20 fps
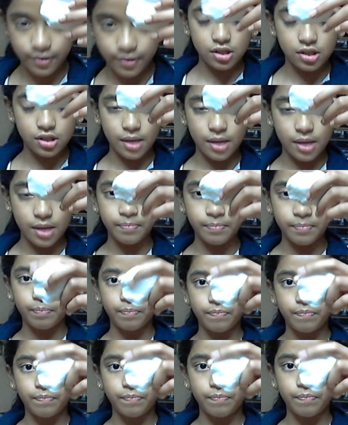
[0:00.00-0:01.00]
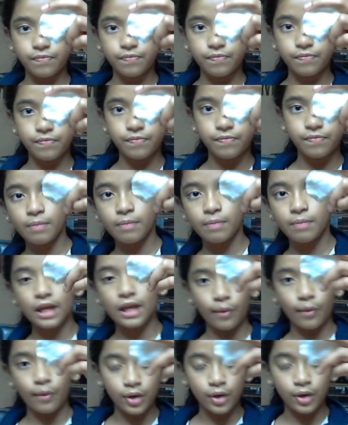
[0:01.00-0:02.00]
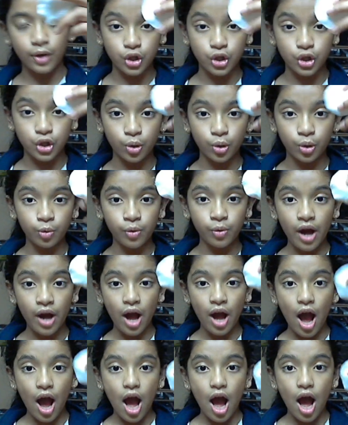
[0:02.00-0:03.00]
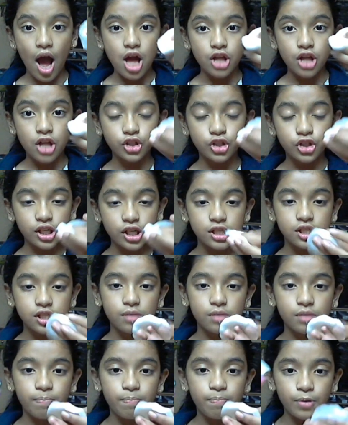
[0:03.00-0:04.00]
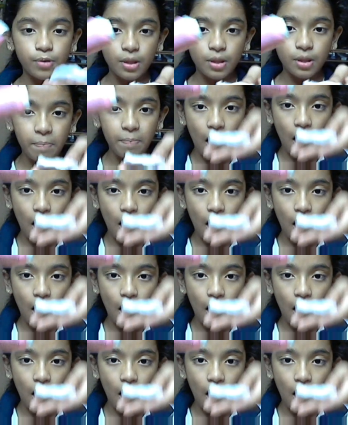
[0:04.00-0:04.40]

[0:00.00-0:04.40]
some this will be given to you. Just put the